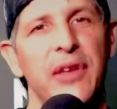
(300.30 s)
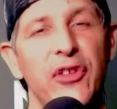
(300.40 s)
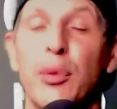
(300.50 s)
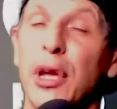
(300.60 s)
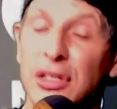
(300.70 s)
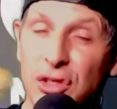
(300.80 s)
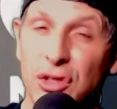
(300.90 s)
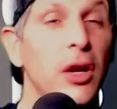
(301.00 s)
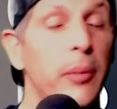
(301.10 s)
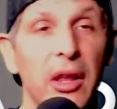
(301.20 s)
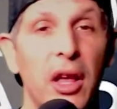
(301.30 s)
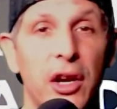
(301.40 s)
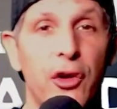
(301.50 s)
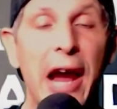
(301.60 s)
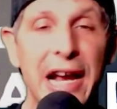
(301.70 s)
because there's going to be a lot of
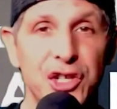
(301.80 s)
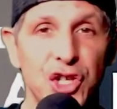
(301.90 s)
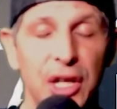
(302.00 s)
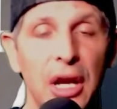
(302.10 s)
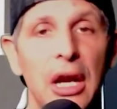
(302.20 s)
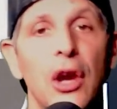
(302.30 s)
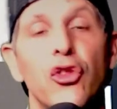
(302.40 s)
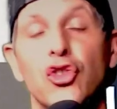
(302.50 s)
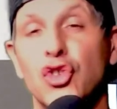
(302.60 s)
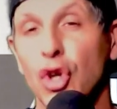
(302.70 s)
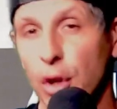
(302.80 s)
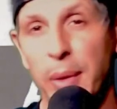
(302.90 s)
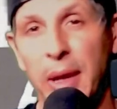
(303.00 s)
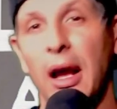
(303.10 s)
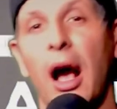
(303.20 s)
crashing. There's going to
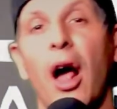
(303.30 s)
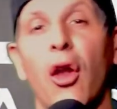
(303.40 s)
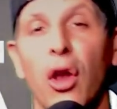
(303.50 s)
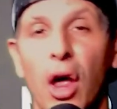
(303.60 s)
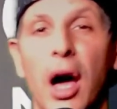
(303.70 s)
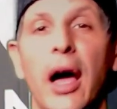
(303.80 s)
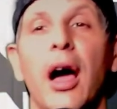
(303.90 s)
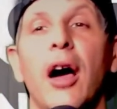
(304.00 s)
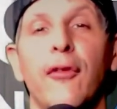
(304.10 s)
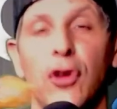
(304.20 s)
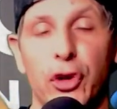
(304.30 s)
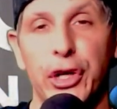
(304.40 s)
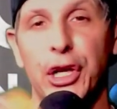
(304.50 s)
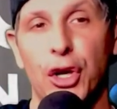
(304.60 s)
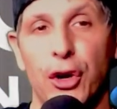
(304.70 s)
be a lot of learning
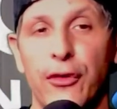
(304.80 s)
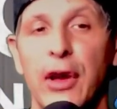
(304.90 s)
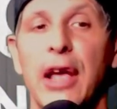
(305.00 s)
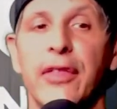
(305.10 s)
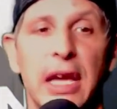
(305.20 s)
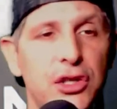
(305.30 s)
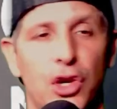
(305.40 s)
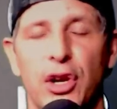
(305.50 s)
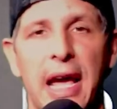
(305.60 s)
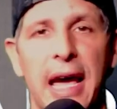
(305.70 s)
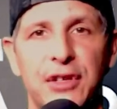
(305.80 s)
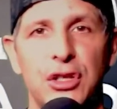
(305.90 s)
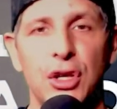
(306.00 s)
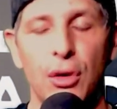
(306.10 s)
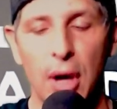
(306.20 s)
curve that you're going to have to
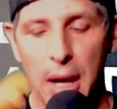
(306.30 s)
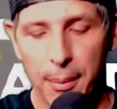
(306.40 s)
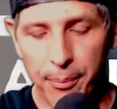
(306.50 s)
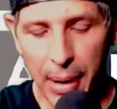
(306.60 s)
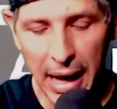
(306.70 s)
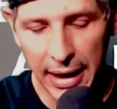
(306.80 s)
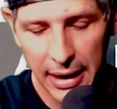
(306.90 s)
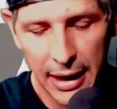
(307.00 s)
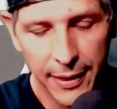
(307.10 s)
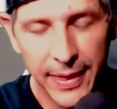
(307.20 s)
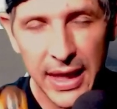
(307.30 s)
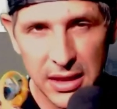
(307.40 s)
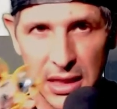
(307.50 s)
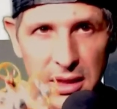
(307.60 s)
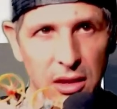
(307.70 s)
do. But this
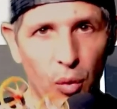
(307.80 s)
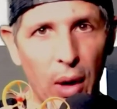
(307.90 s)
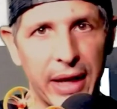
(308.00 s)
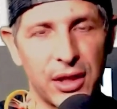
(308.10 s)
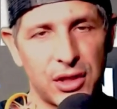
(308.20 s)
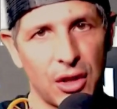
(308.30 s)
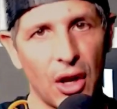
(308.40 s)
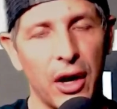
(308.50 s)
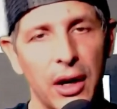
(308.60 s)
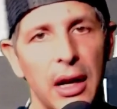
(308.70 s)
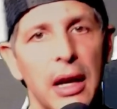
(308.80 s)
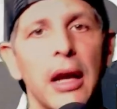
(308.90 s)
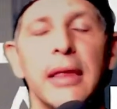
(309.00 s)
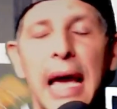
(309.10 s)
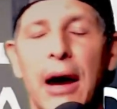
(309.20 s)
is the way to start.
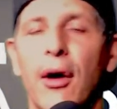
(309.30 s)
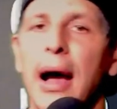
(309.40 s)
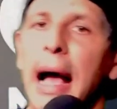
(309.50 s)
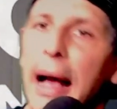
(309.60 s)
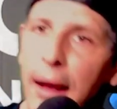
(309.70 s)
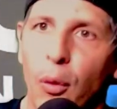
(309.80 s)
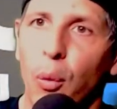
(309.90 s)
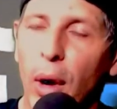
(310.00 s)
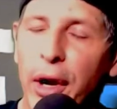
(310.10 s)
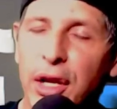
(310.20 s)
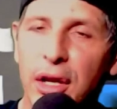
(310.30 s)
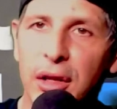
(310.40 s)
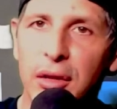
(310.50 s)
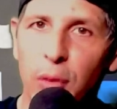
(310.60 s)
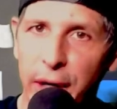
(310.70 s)
Now, where do you
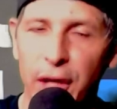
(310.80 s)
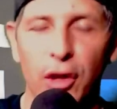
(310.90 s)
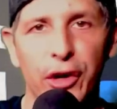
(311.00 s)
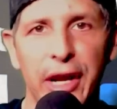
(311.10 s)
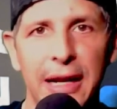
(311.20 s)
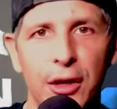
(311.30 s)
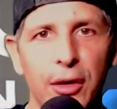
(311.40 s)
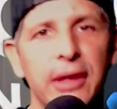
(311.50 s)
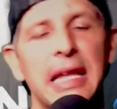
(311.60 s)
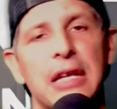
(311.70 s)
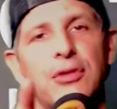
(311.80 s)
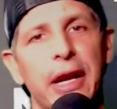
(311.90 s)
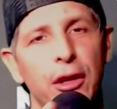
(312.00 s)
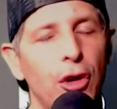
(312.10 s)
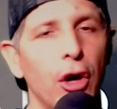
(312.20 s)
learn how to do it? That's right. You
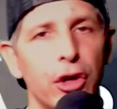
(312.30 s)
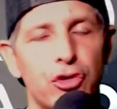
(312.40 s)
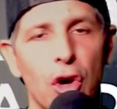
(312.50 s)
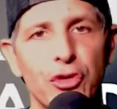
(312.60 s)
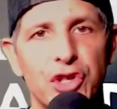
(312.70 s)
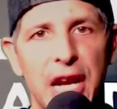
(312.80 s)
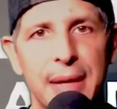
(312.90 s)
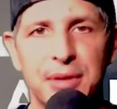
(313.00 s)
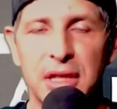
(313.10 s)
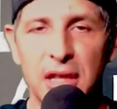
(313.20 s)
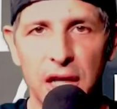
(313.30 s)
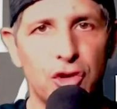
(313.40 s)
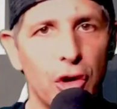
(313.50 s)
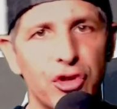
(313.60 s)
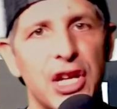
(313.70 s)
go to Drone Champs,
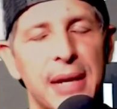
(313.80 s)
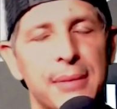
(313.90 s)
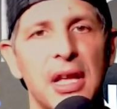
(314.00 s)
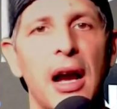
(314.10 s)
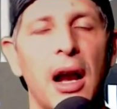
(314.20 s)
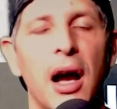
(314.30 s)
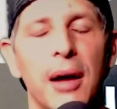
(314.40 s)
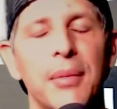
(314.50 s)
thedronechamps.com,